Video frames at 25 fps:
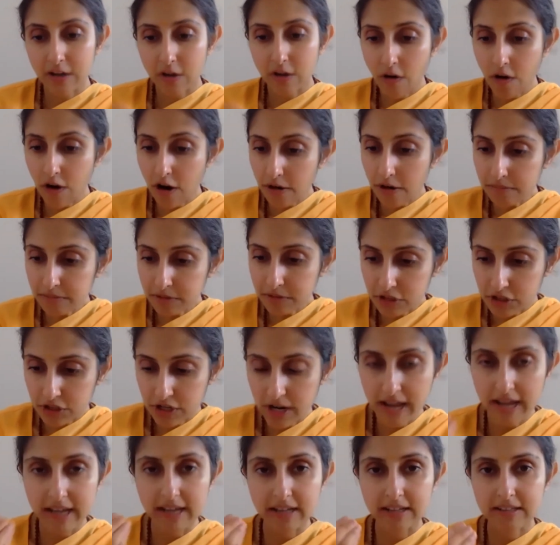
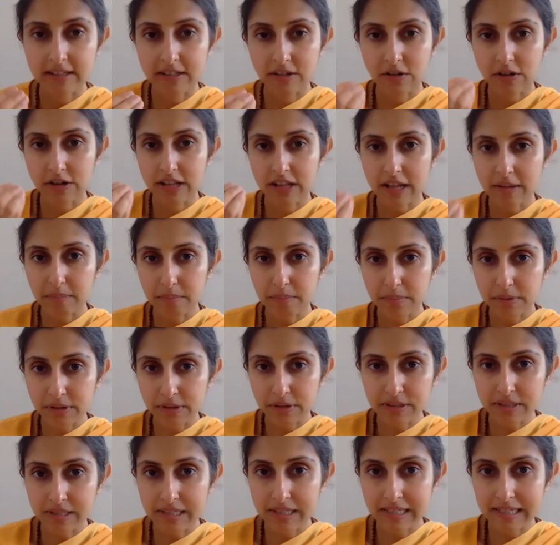object or that
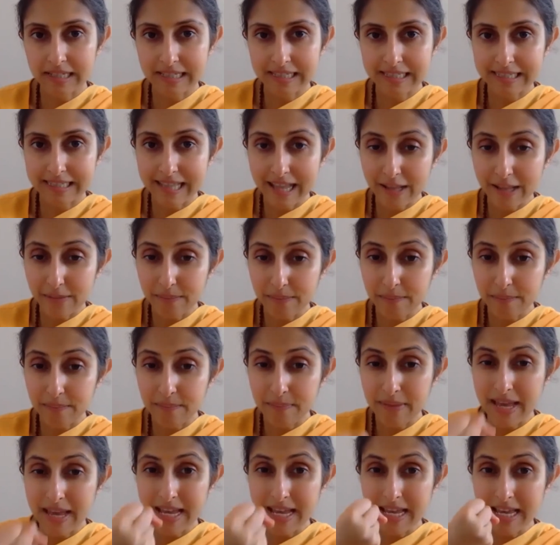person is not
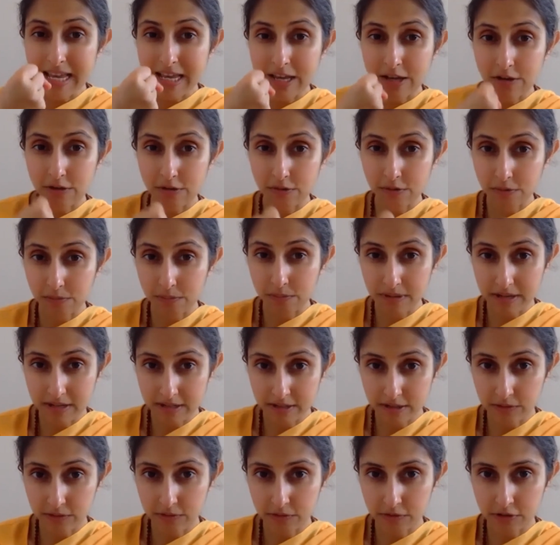making you
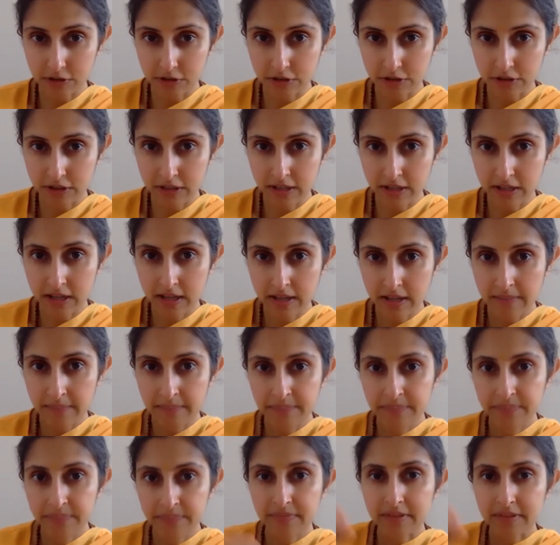peaceful.
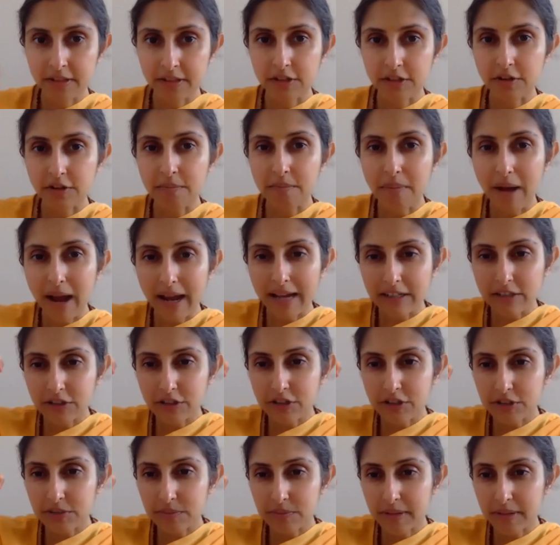Your mind
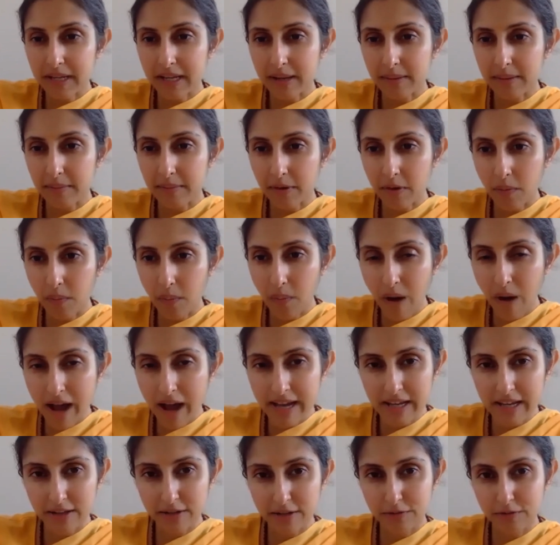just became
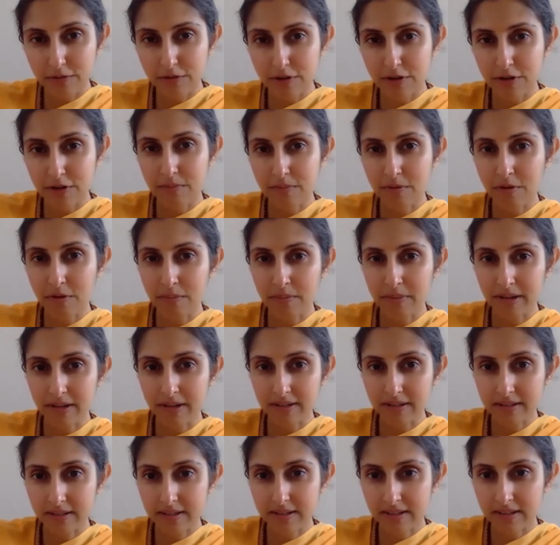quiet for a moment.
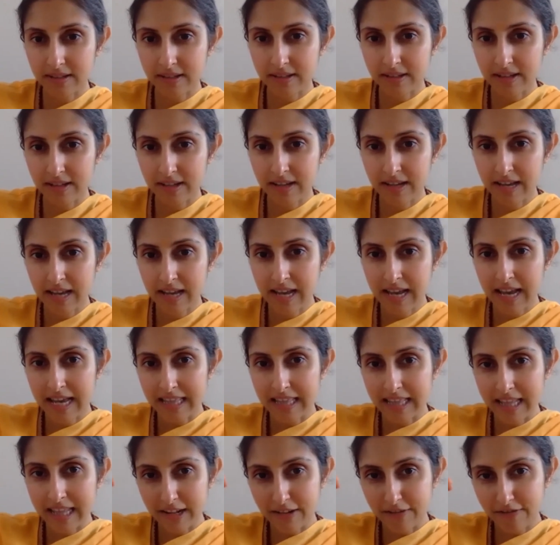In
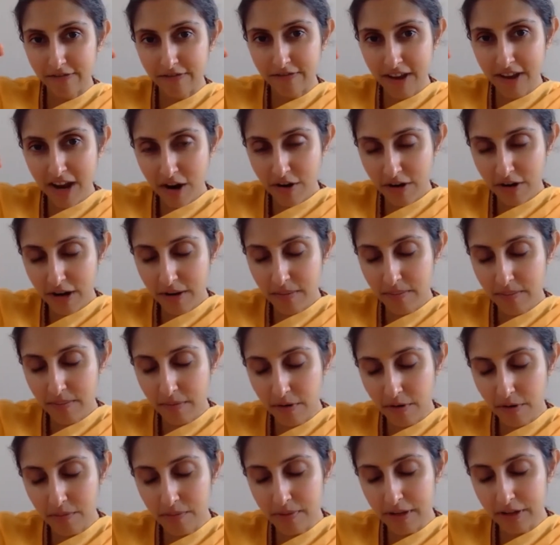that very
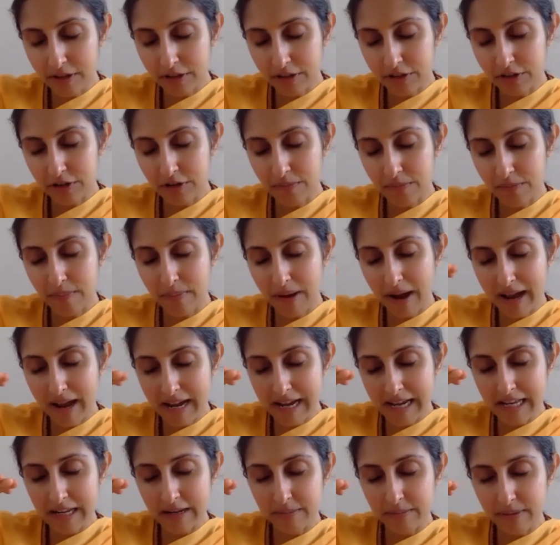moment, your
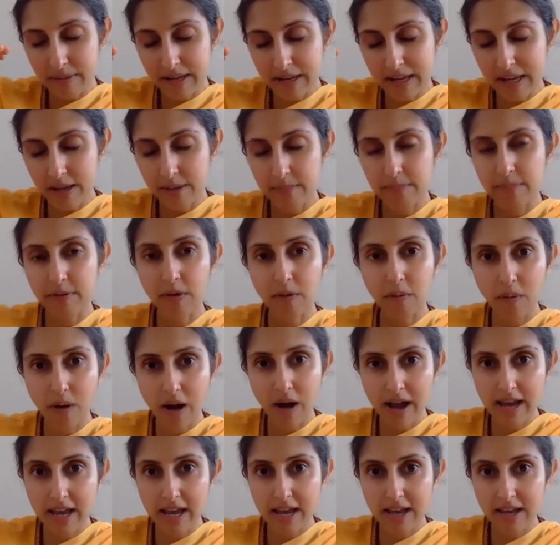mind became
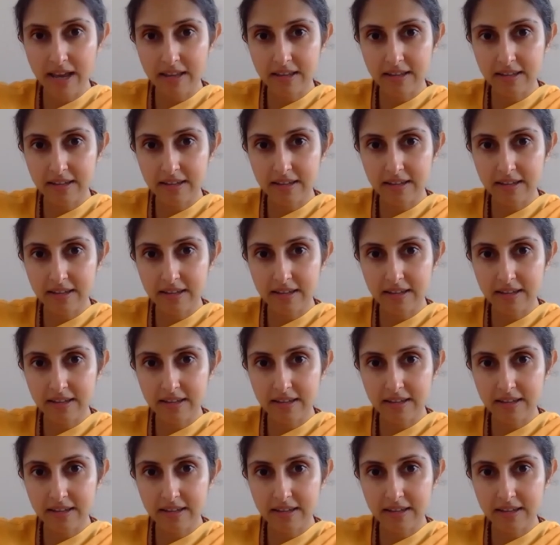quiet.